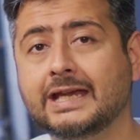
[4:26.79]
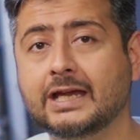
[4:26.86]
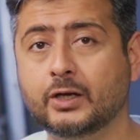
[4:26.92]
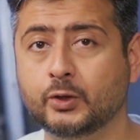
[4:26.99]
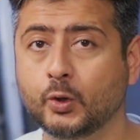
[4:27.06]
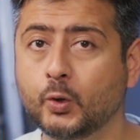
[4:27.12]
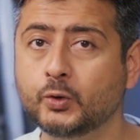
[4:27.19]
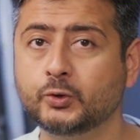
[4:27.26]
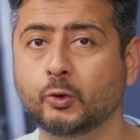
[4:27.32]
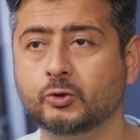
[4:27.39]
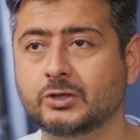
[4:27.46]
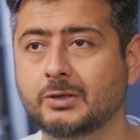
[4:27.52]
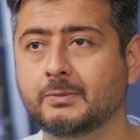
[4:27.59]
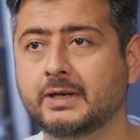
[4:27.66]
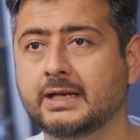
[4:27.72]
ignore
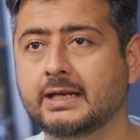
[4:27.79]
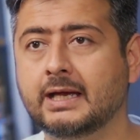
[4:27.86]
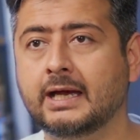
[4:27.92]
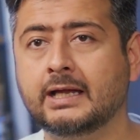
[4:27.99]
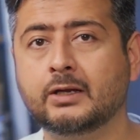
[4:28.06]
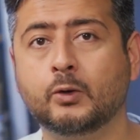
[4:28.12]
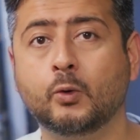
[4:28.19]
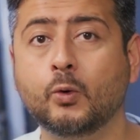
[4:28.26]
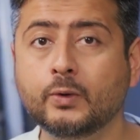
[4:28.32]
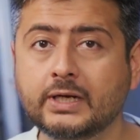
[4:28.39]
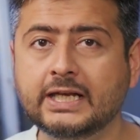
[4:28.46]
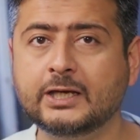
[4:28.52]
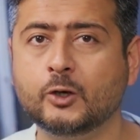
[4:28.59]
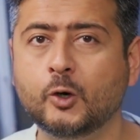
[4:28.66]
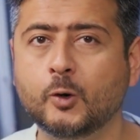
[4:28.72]
social media and
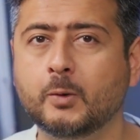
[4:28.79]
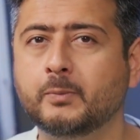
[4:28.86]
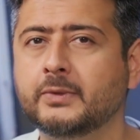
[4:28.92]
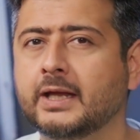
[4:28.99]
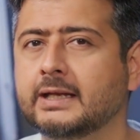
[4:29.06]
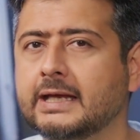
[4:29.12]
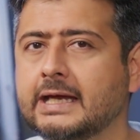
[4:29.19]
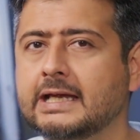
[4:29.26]
only hope that